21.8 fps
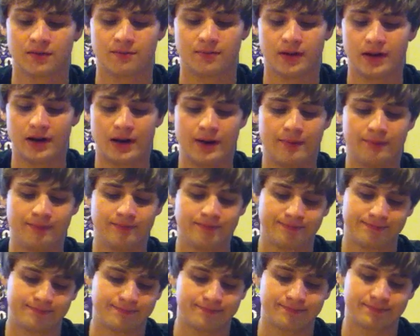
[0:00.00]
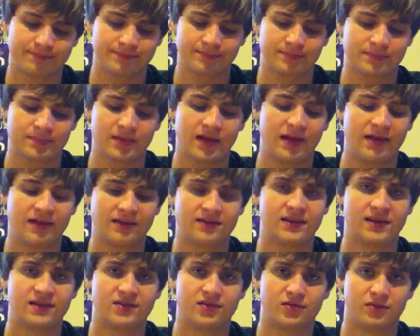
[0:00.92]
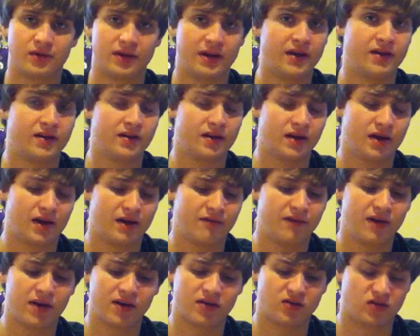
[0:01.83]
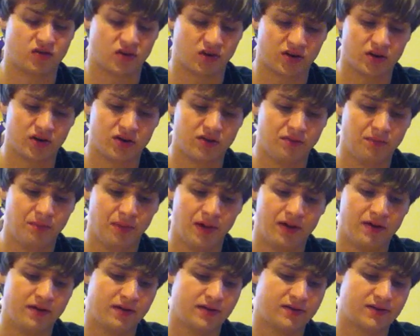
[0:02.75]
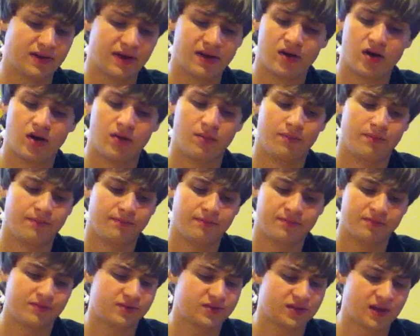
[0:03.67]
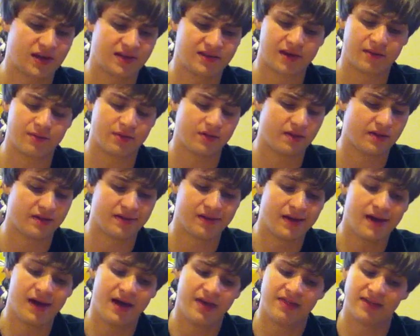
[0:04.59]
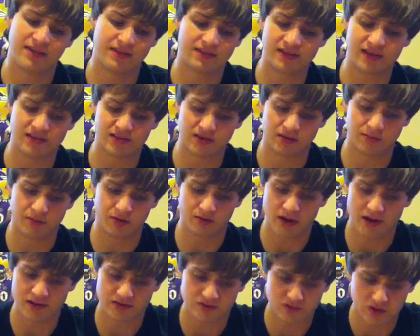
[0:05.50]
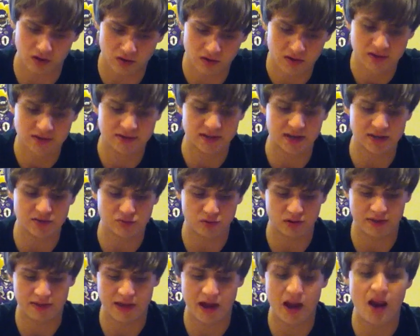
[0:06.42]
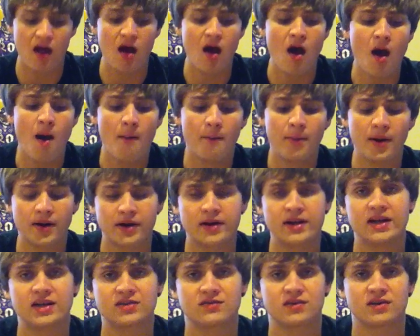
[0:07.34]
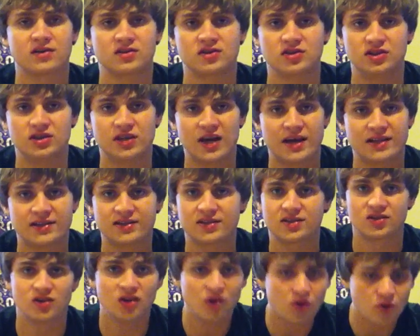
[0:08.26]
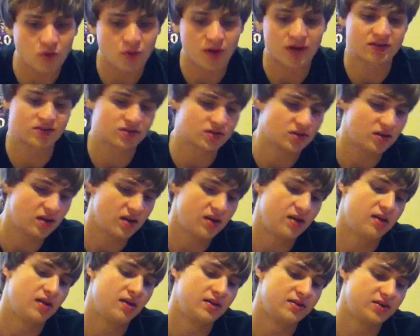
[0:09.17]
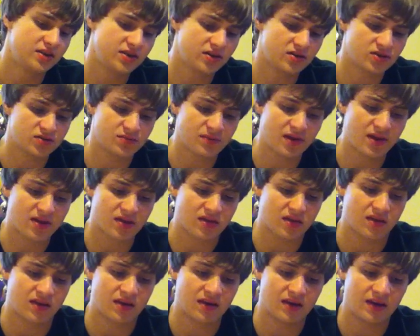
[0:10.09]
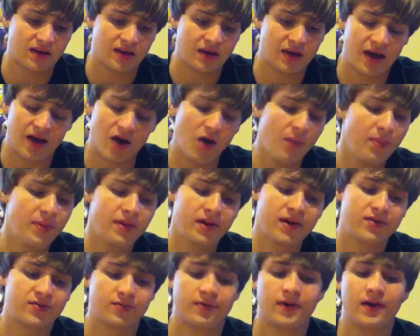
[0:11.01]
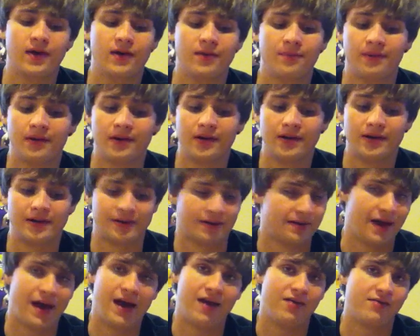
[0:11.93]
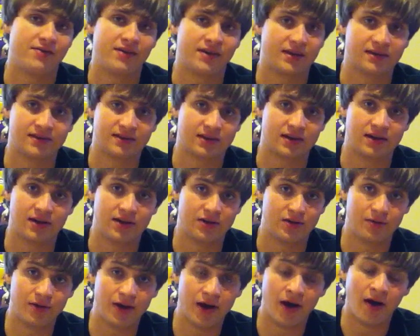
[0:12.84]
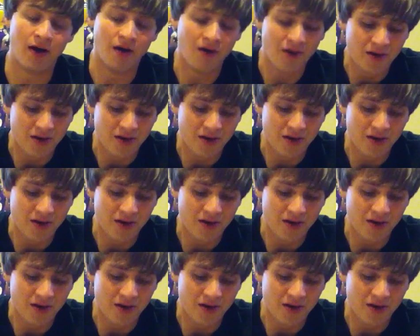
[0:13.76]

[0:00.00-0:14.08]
But um, I think Saints will win it. Uh, Falcons are good, but it's at home. Saints, I believe. I think the Saints are going to be great. So Saints winning that. Buccaneers versus Jets, no question. Geno Smith, I hope he does well, but I don't think he's going to do well.